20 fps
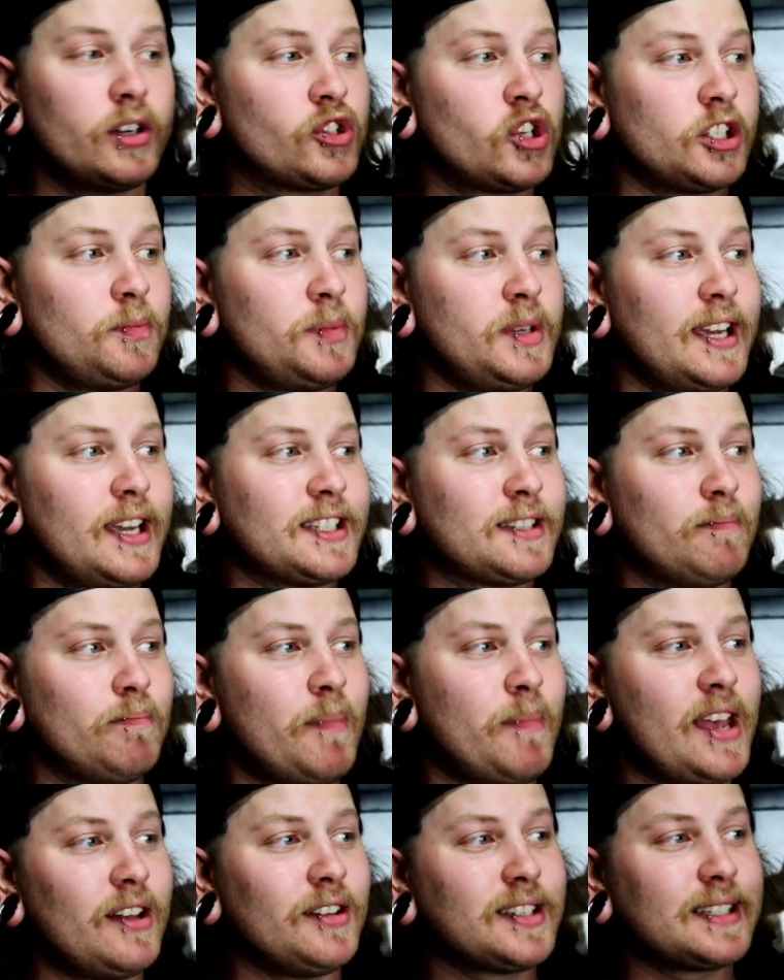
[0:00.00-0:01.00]
just because
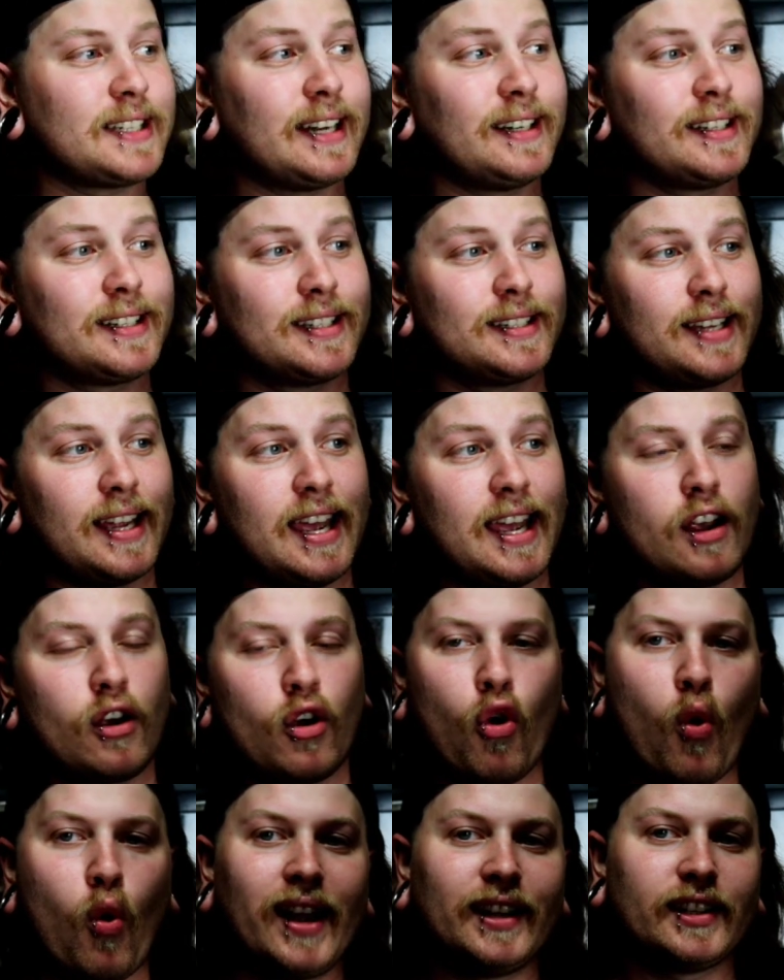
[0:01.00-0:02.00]
males tend to stay
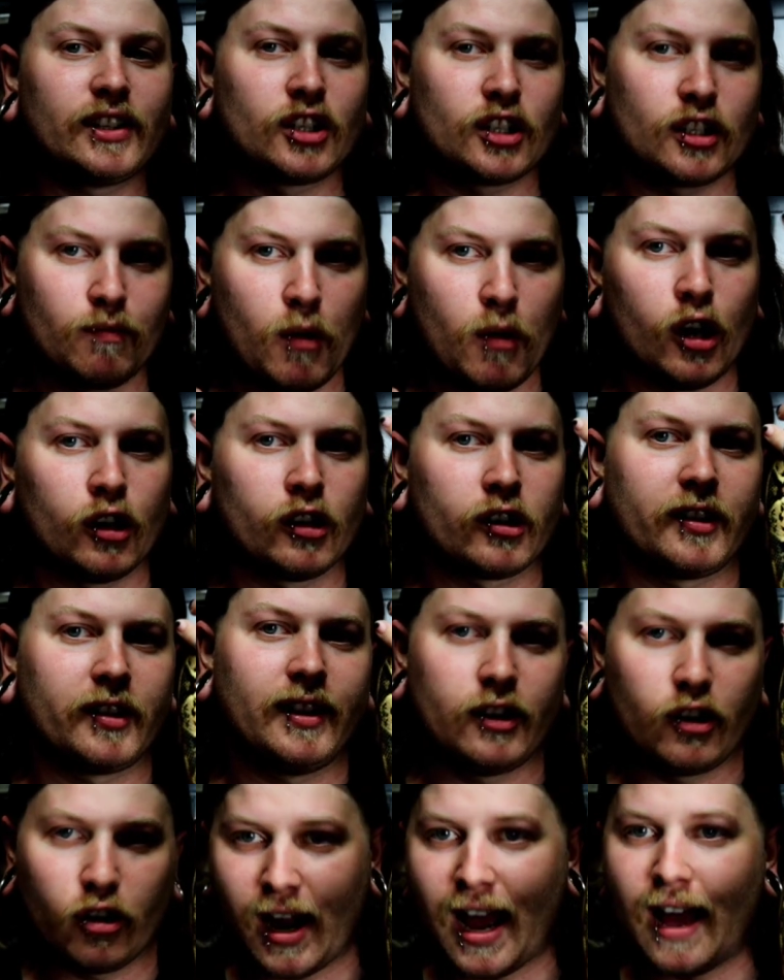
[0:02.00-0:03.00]
quite smaller
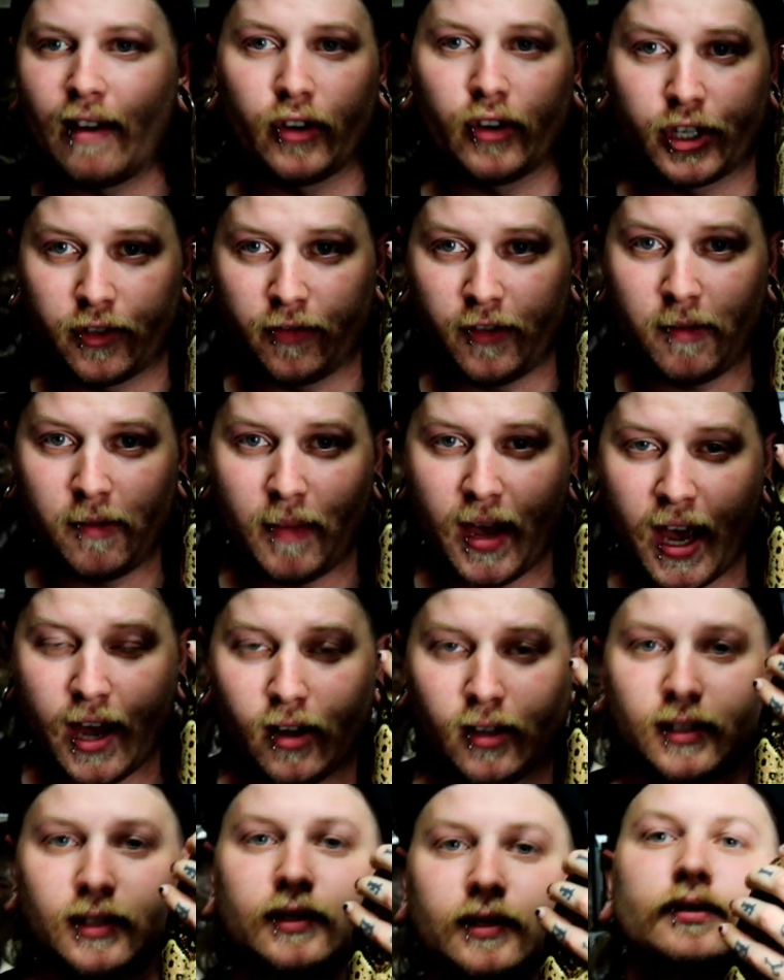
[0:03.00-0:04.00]
than your average
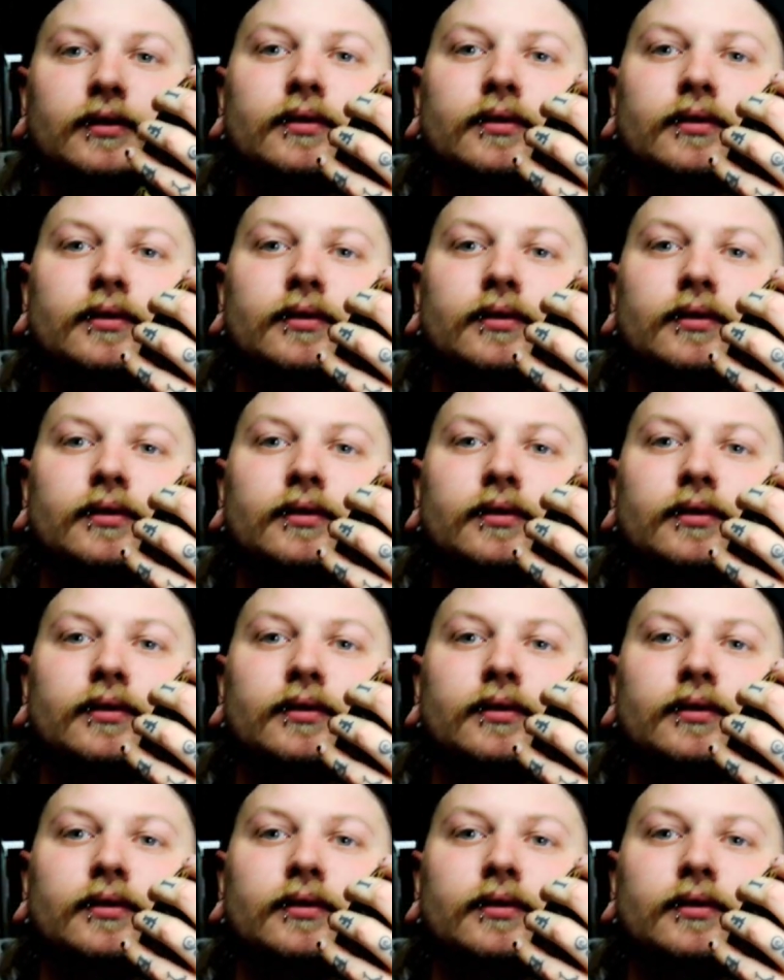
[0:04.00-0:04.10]
female.